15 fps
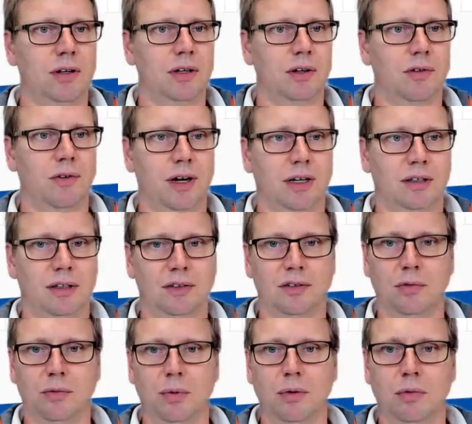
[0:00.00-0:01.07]
correctly. So
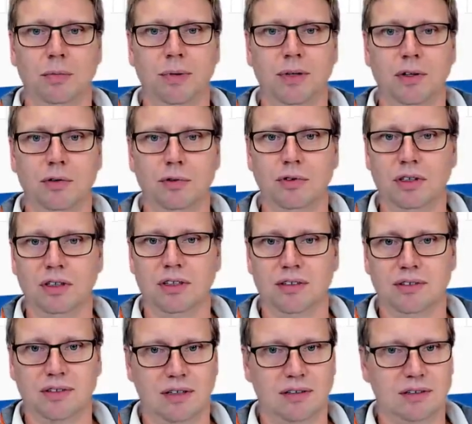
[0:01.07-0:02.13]
we'll be using this
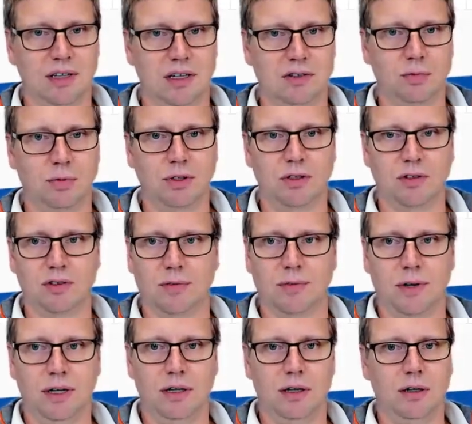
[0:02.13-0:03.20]
test case we just
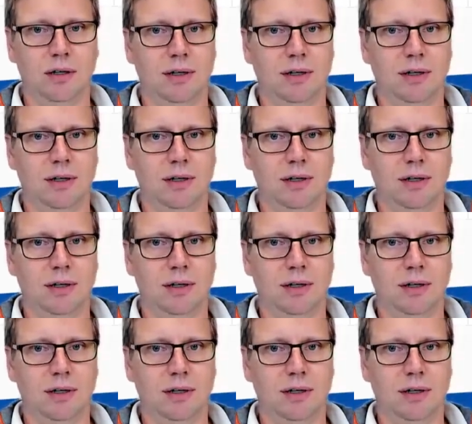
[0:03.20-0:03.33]
created.